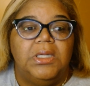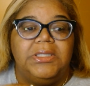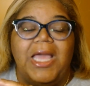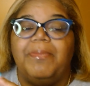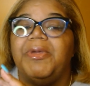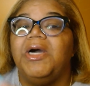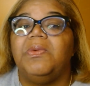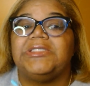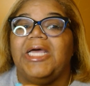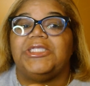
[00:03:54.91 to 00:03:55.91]
That bill
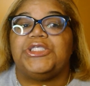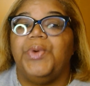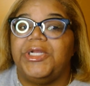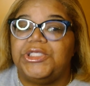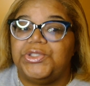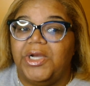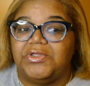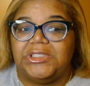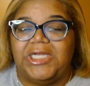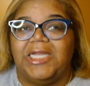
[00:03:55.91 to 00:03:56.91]
was like
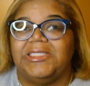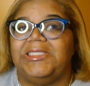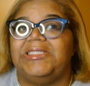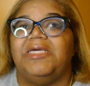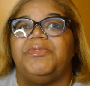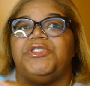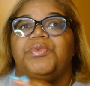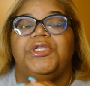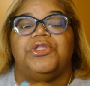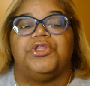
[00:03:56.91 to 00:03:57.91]
$2,200. He said
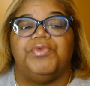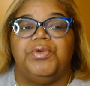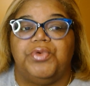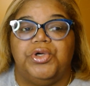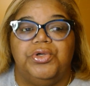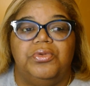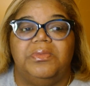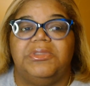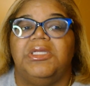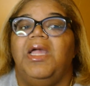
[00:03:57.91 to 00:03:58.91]
between the three
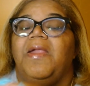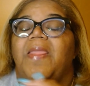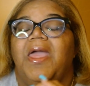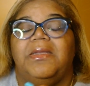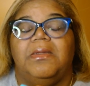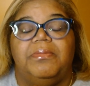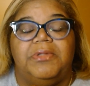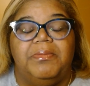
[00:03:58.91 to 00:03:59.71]
rooms and the, the